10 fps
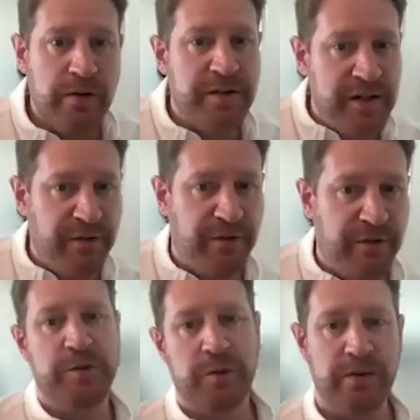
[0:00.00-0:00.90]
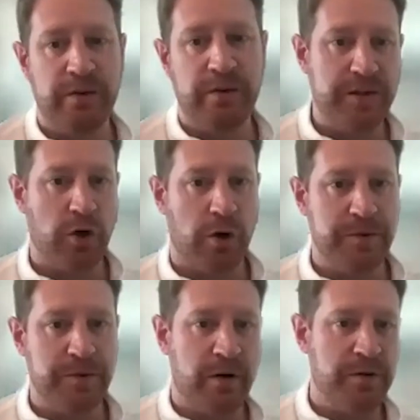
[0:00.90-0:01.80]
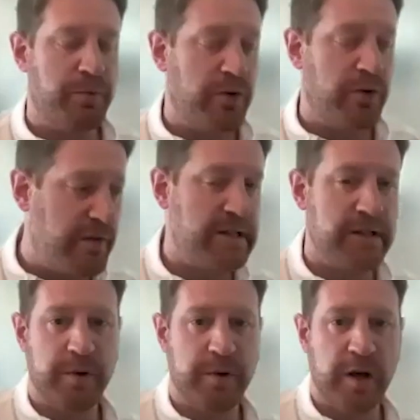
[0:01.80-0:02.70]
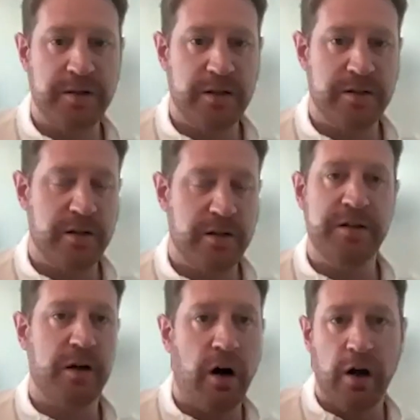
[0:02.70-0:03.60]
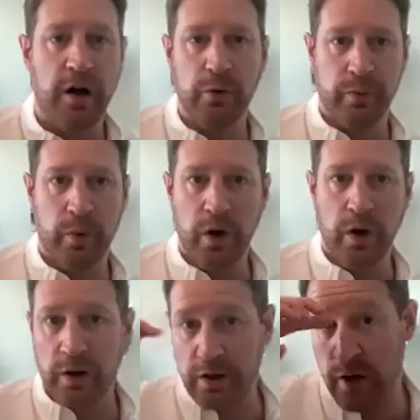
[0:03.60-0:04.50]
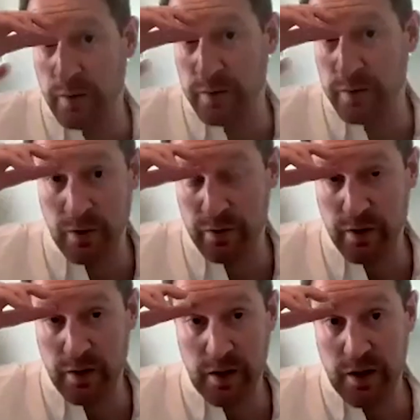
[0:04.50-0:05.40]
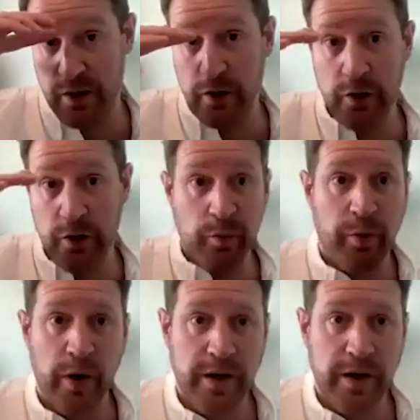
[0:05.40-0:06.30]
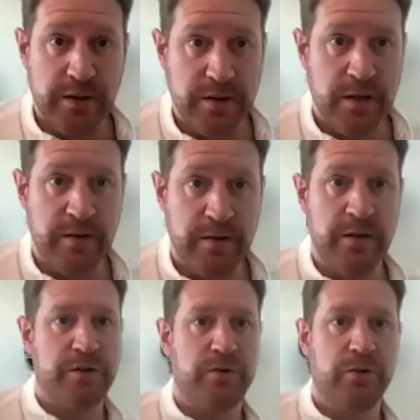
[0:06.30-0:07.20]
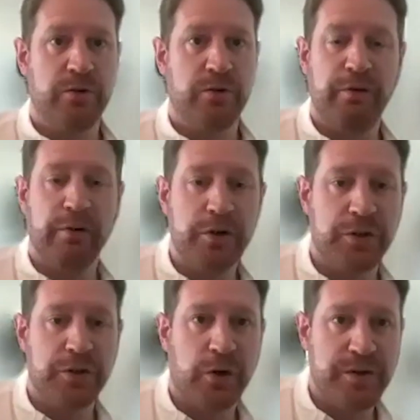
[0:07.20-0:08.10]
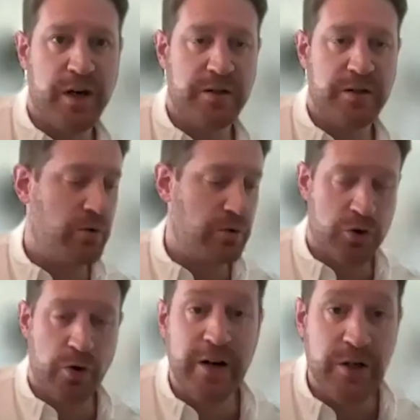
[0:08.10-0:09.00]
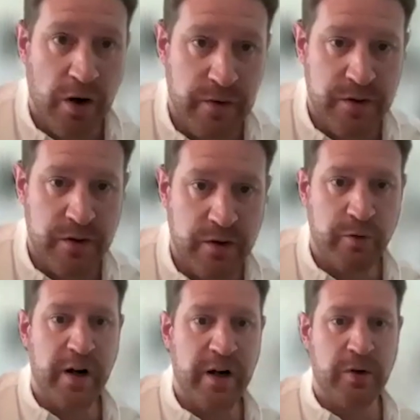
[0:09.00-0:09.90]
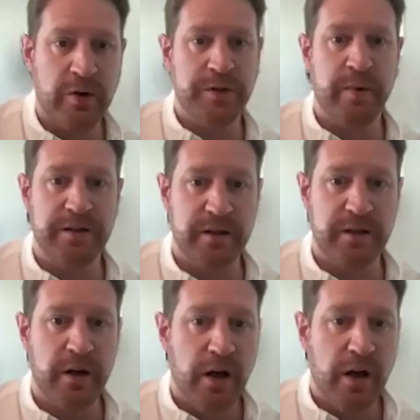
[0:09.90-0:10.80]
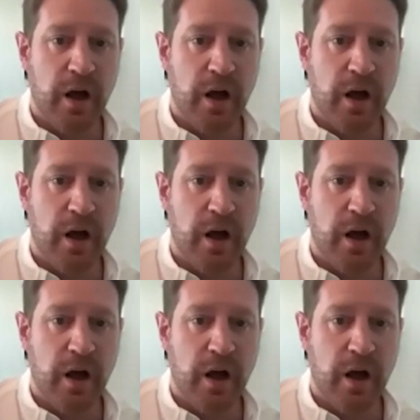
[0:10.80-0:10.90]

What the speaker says: And the difference between these jobs and those previously displaced is that these are higher order work. You know, it's not loom operators in the Industrial Revolution context or train drivers that have already been automated.